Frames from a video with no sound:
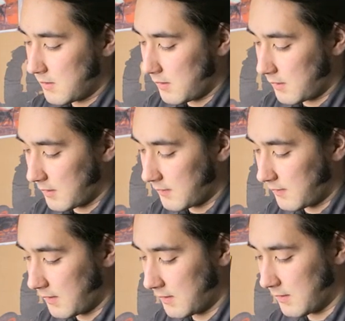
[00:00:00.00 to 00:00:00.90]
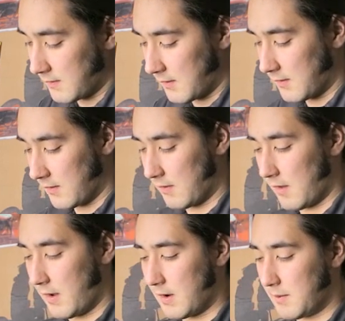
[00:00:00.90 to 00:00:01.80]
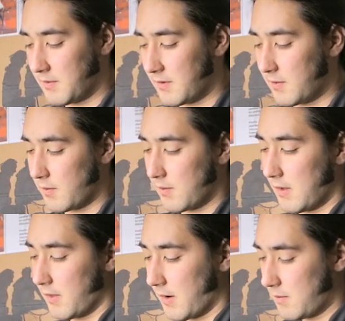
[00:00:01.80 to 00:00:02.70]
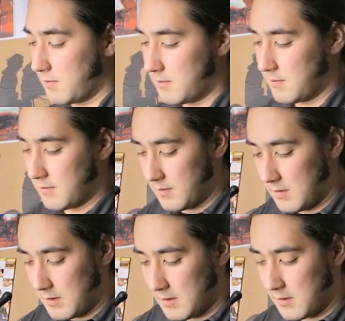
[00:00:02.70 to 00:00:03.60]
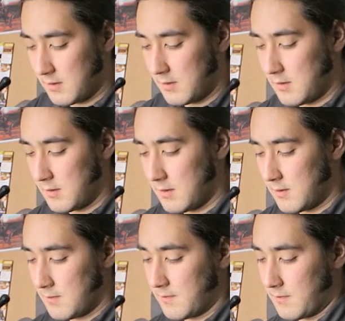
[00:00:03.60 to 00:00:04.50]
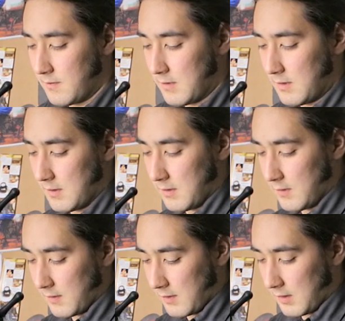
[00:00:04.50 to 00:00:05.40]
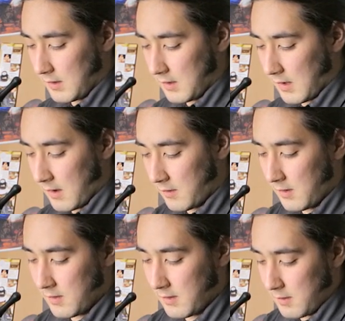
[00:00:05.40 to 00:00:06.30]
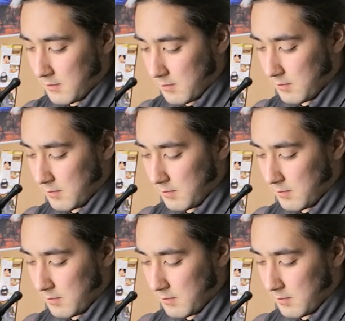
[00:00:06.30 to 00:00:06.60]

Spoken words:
You can see this doesn't line up super well there. You can get underneath it,